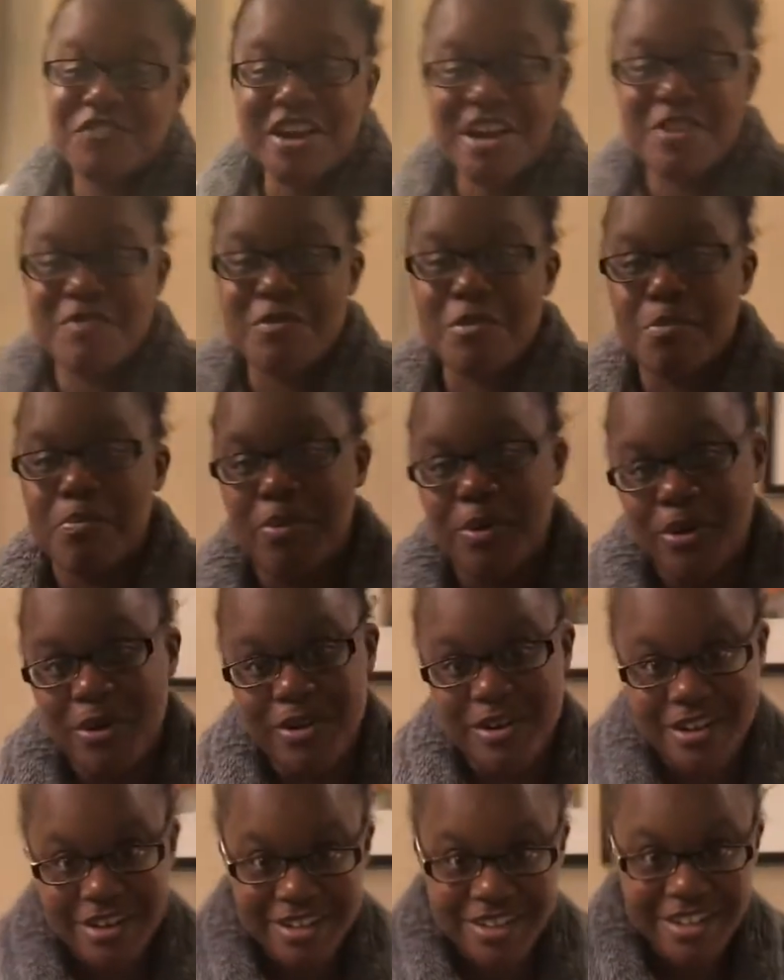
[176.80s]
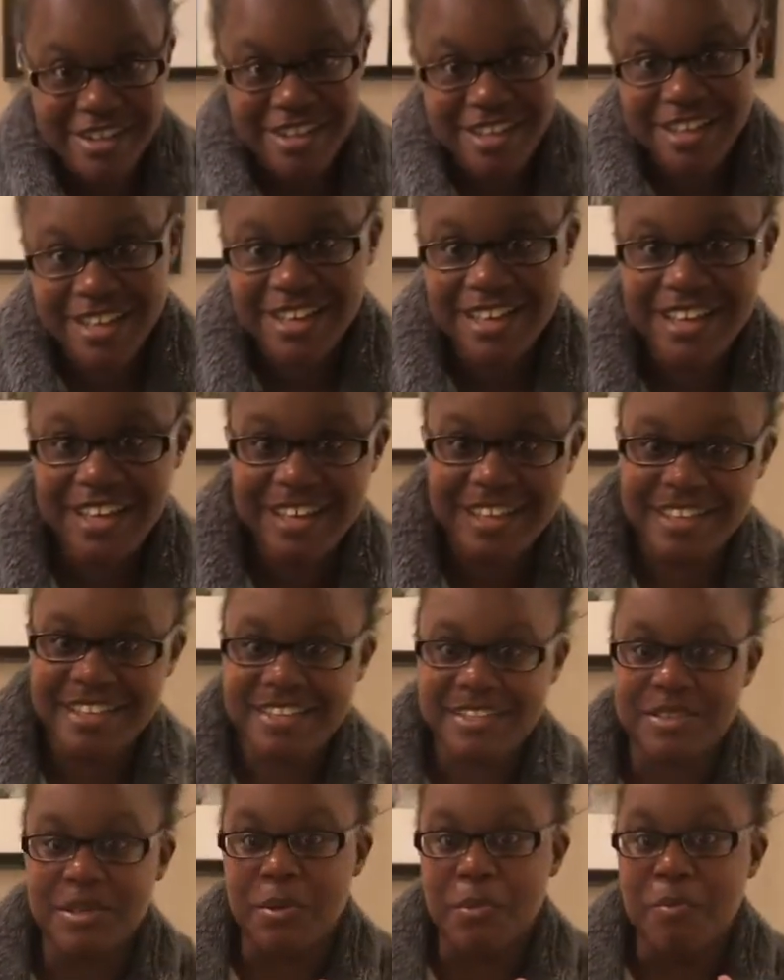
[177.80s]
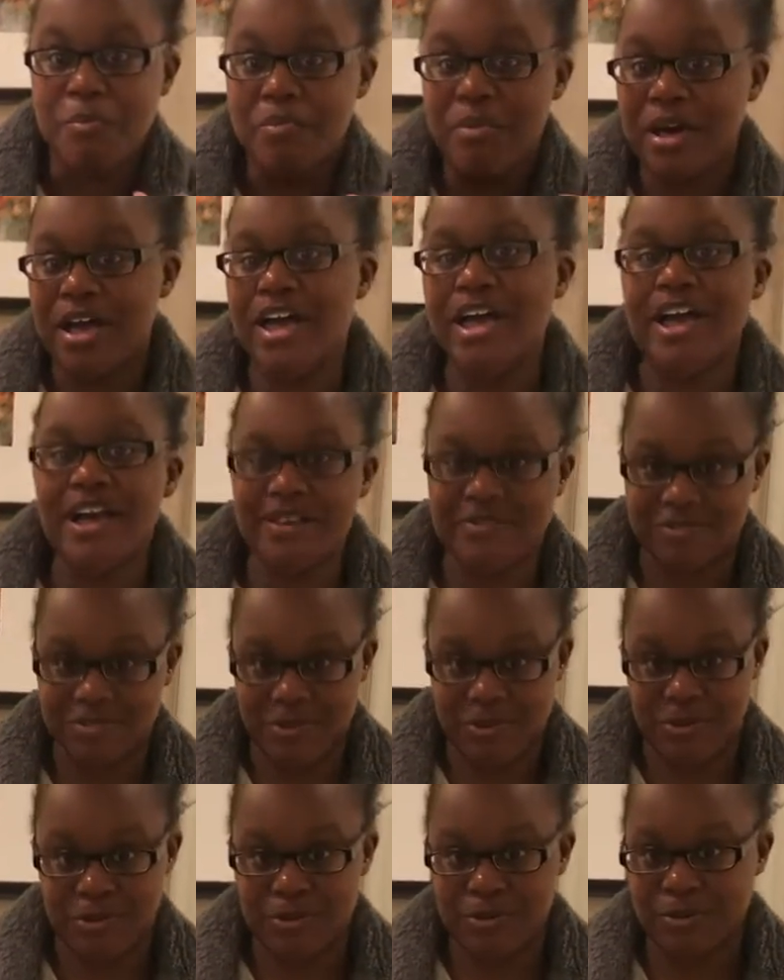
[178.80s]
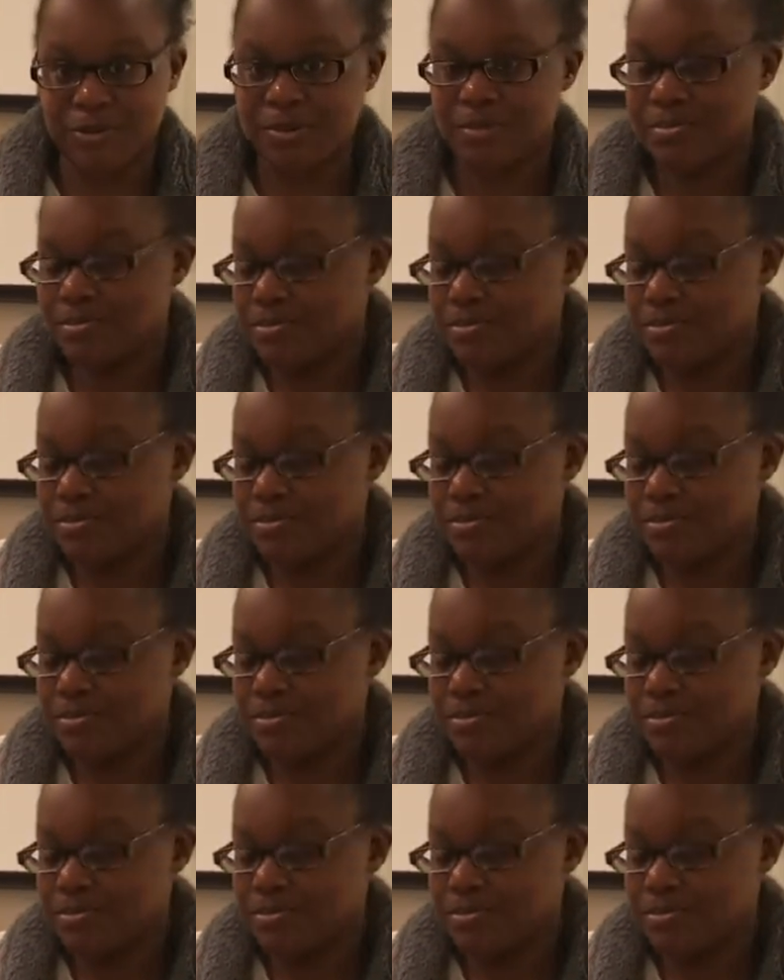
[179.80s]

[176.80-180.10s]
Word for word: favorite part is the bathroom.